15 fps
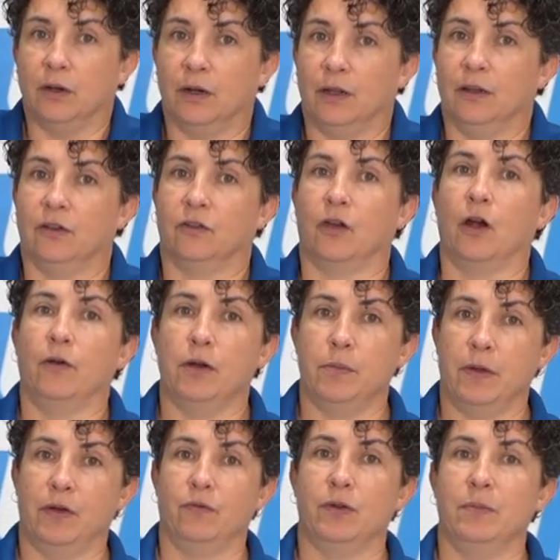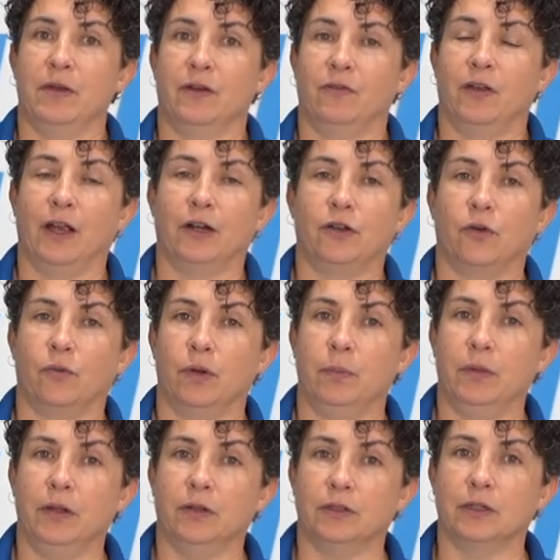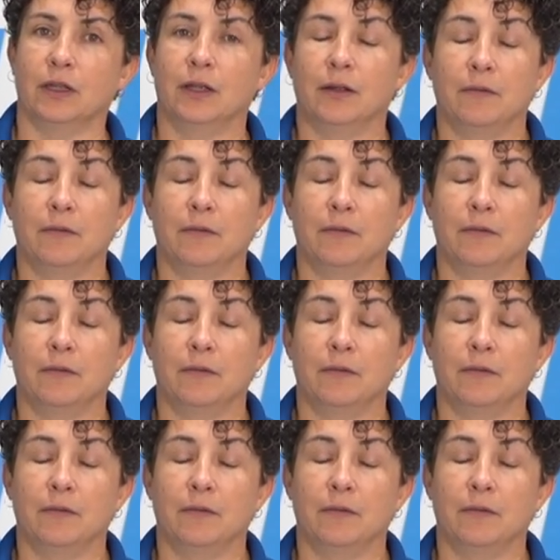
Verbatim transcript: on it that's already been remanufactured, rebuilt.